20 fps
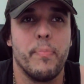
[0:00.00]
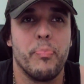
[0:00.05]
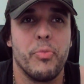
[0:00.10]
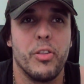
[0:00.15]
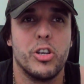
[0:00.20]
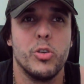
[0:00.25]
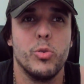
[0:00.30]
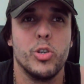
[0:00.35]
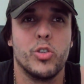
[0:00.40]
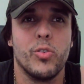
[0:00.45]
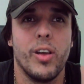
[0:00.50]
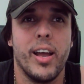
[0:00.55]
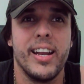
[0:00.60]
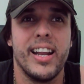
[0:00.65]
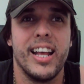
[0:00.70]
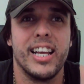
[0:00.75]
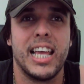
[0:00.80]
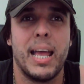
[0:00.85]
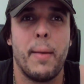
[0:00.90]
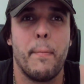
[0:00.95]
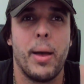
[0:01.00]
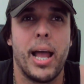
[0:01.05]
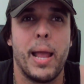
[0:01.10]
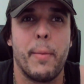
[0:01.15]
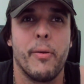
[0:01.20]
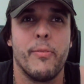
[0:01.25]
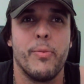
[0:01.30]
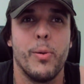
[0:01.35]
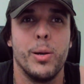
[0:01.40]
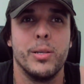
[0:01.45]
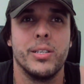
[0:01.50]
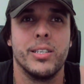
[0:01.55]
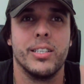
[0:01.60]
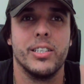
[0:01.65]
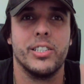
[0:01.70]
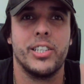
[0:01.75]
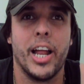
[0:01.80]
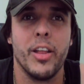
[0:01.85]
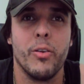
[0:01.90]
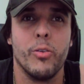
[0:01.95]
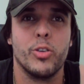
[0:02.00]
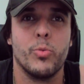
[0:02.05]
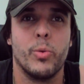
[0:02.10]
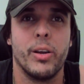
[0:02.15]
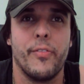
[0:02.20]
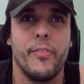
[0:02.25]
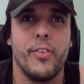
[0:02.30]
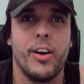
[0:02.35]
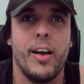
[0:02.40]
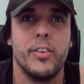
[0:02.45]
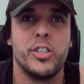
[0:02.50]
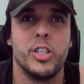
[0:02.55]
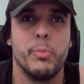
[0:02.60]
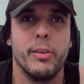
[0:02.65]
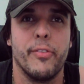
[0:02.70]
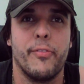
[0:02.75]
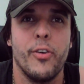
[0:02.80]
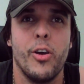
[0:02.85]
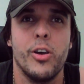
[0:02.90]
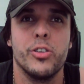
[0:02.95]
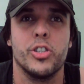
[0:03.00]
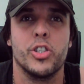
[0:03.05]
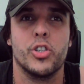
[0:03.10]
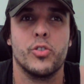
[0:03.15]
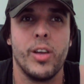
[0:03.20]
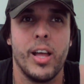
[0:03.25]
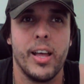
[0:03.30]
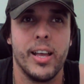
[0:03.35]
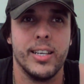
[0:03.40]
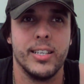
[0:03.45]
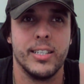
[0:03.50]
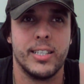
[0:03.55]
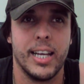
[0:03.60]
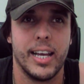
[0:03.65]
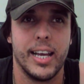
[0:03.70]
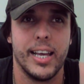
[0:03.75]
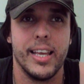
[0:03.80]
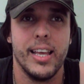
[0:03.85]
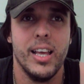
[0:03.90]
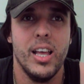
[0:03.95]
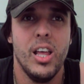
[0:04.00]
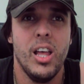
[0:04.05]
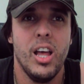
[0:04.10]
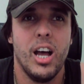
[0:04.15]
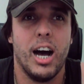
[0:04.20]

The 2 Australia Day campaign proposes that January 25 should be First Australians Day,